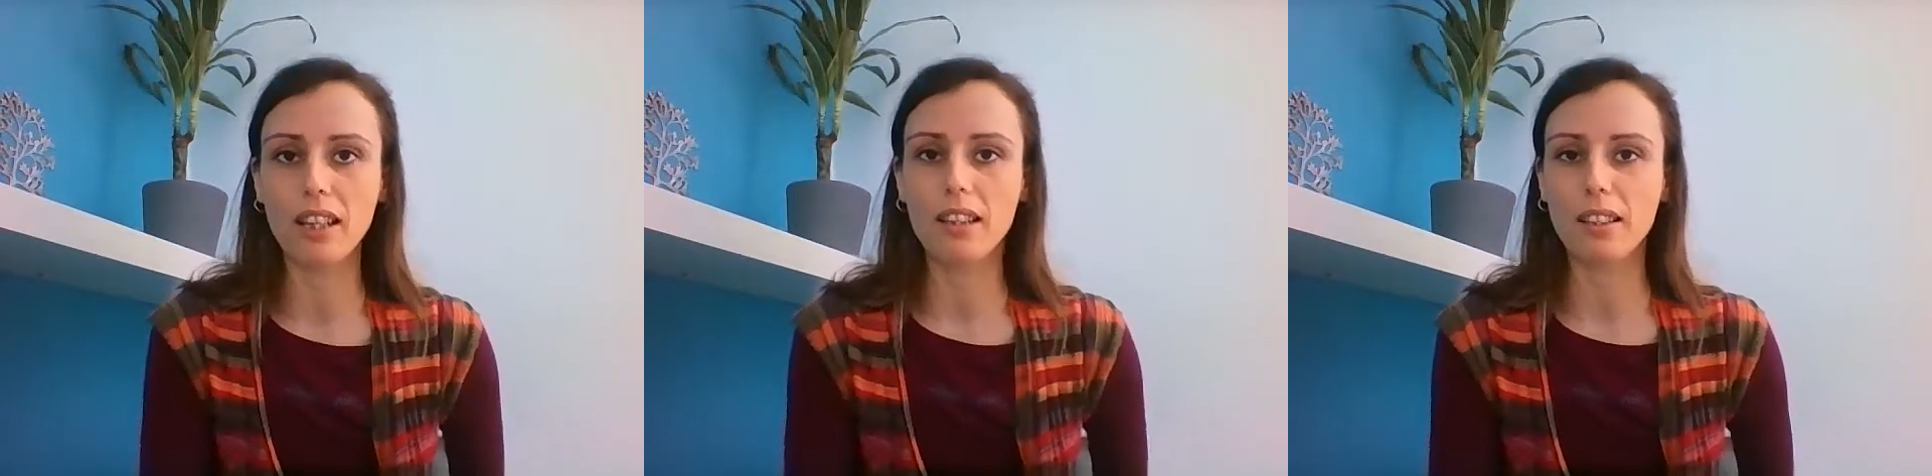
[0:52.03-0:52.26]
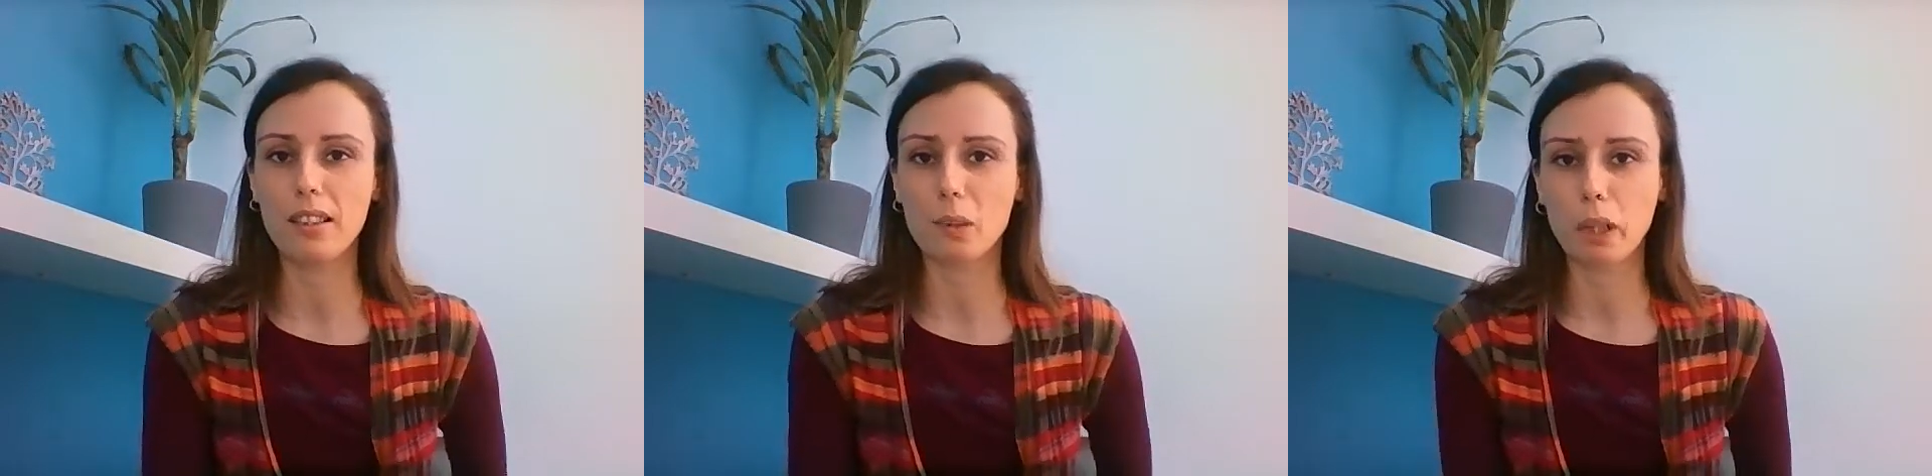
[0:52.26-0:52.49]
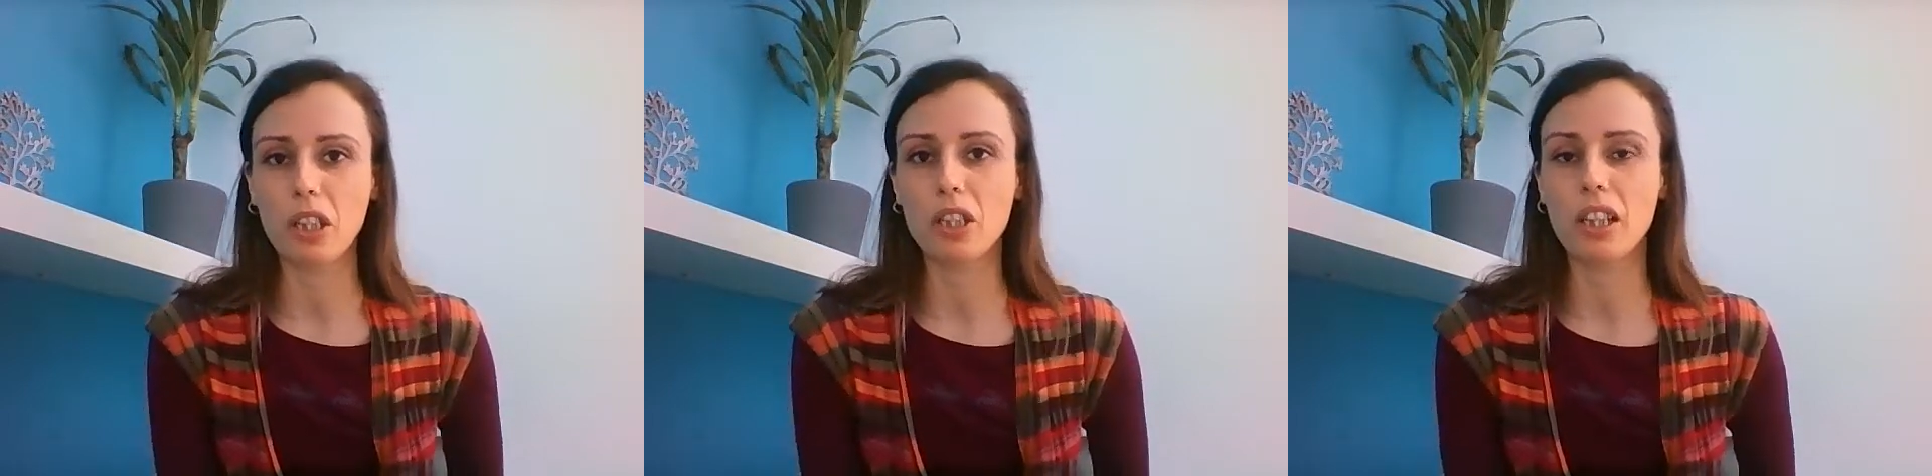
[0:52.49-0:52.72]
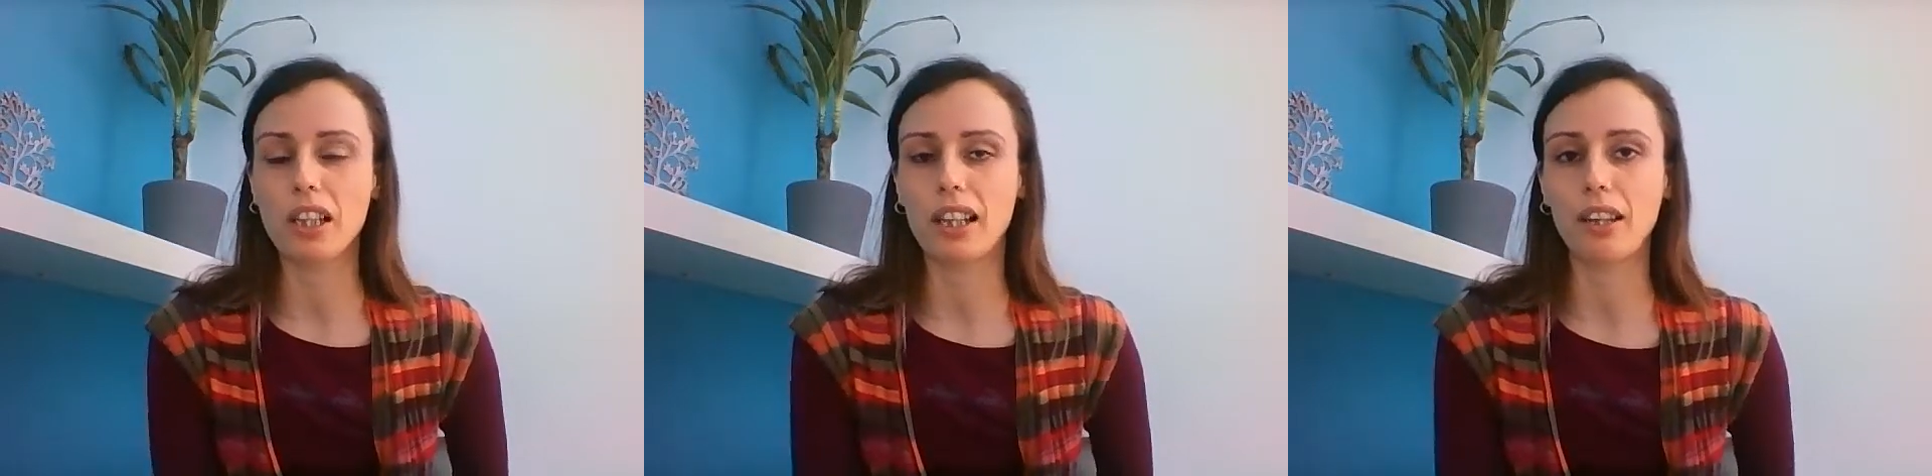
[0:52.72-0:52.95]

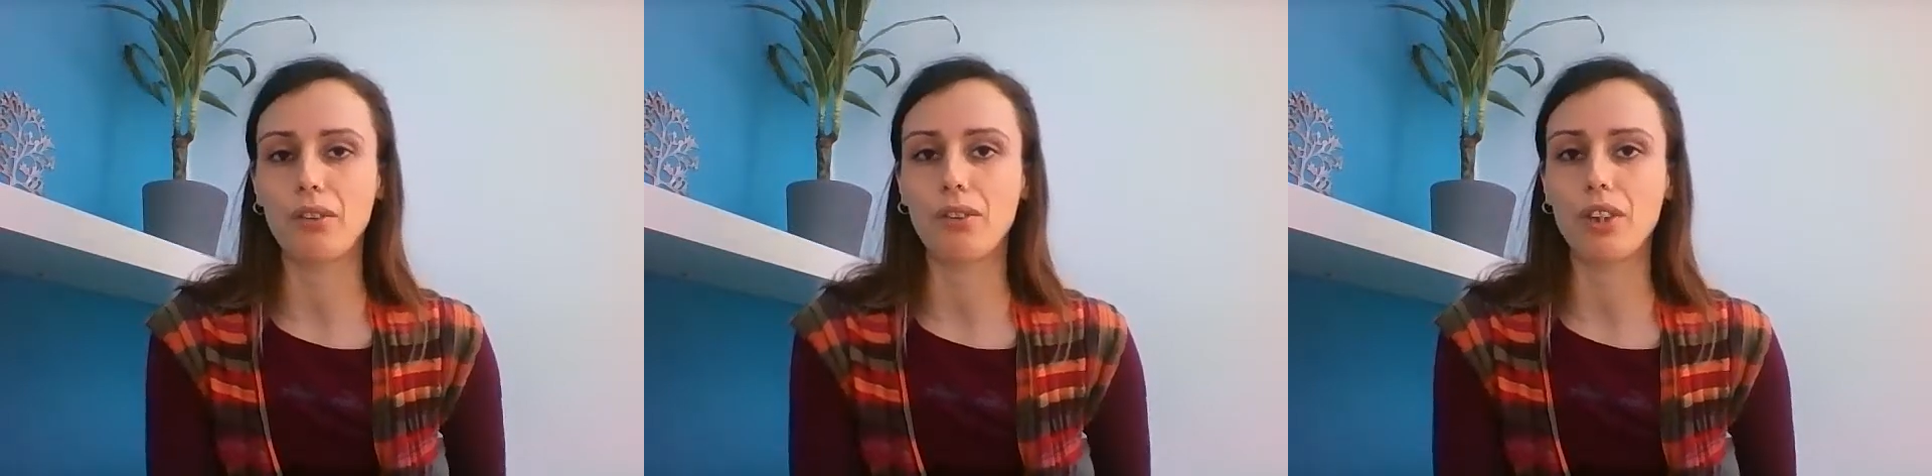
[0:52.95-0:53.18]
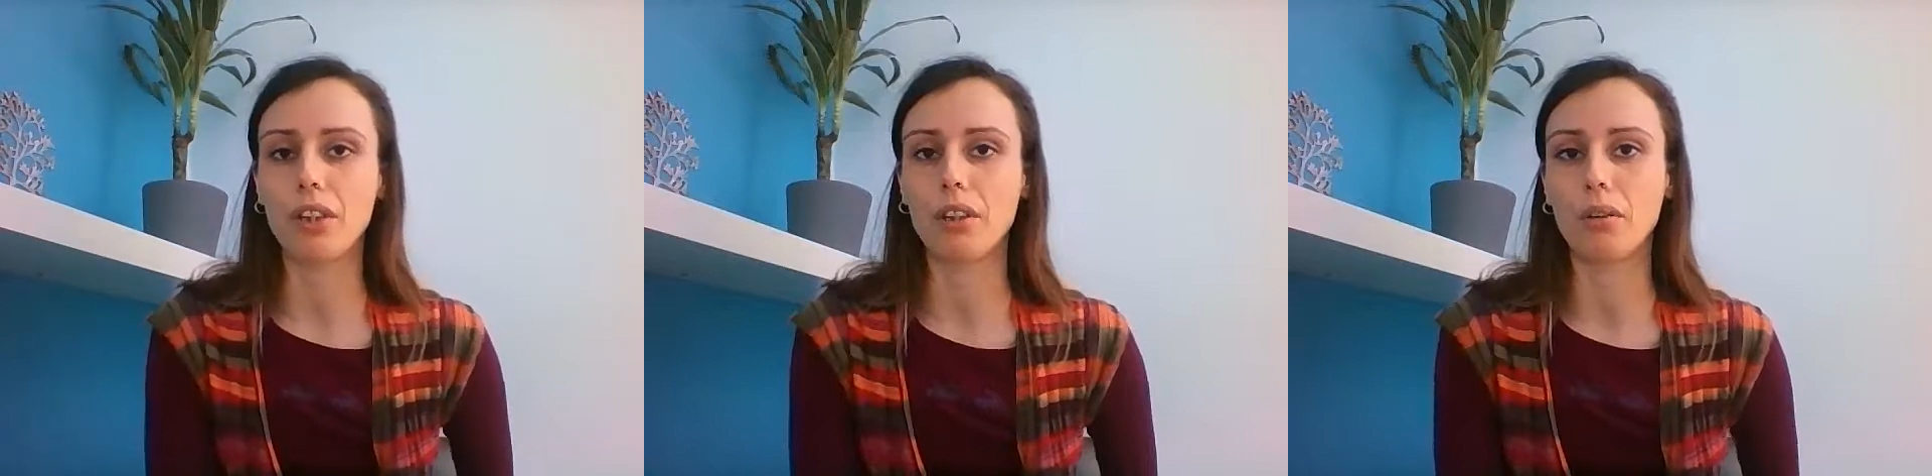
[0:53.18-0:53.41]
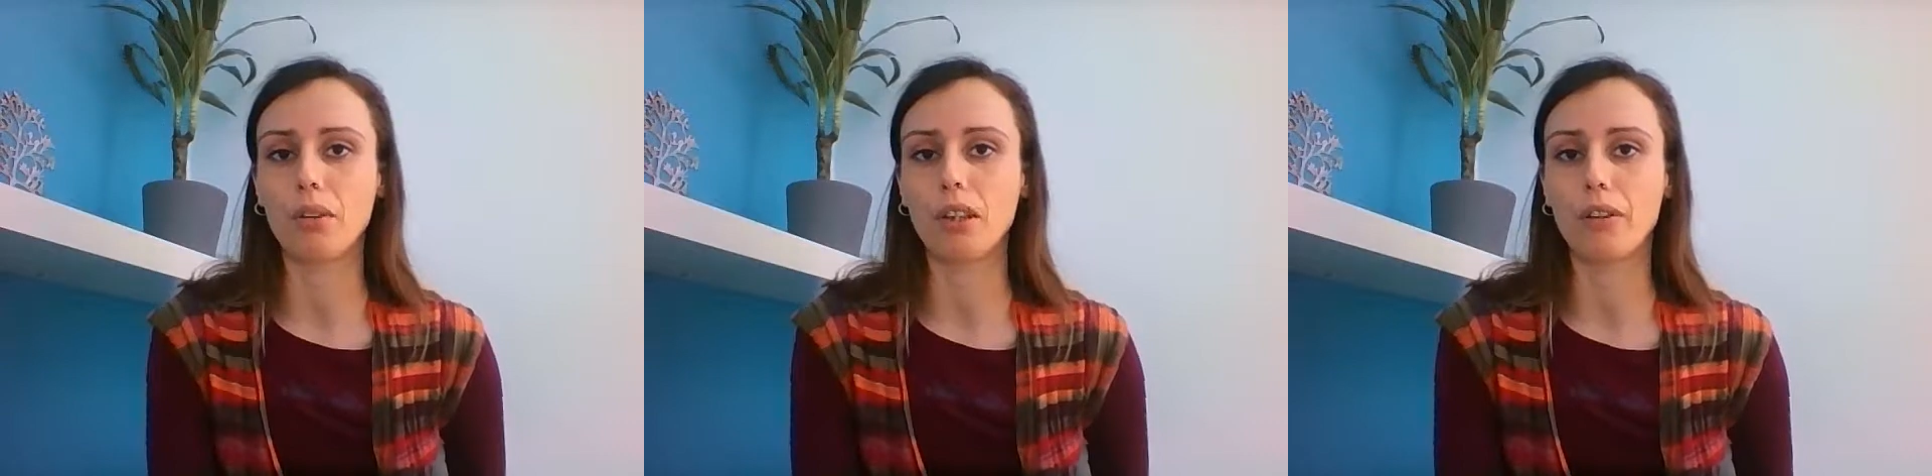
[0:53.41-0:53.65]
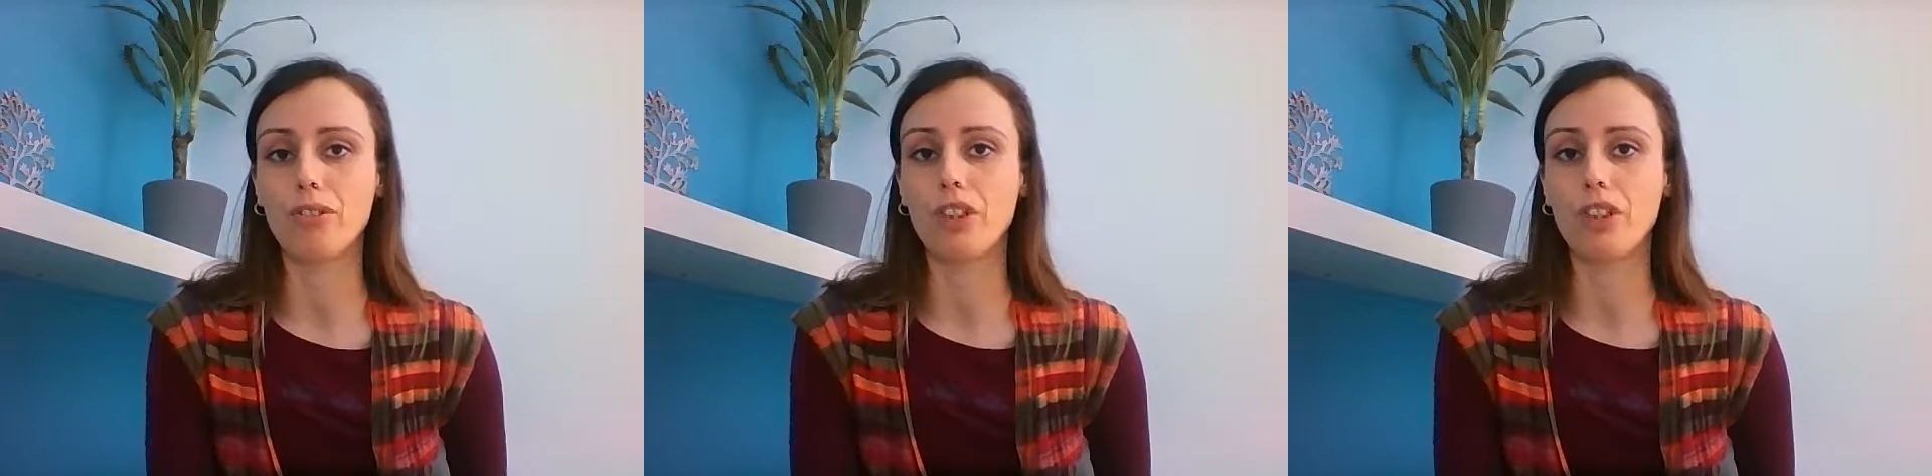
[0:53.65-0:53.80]
especially if you love